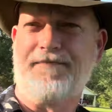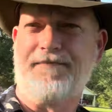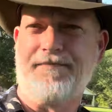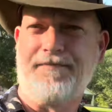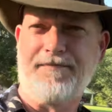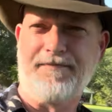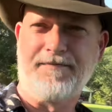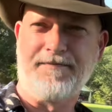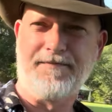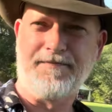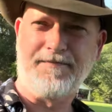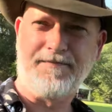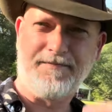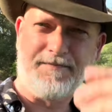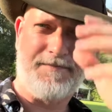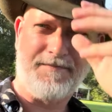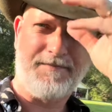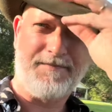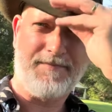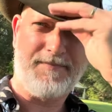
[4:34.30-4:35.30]

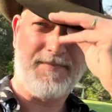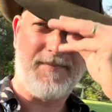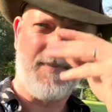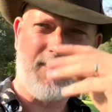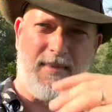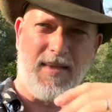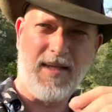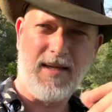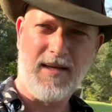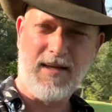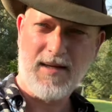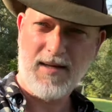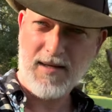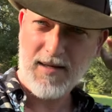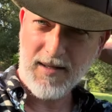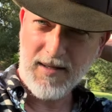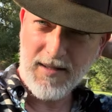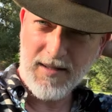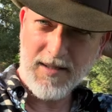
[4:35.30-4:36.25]
Nothing is said.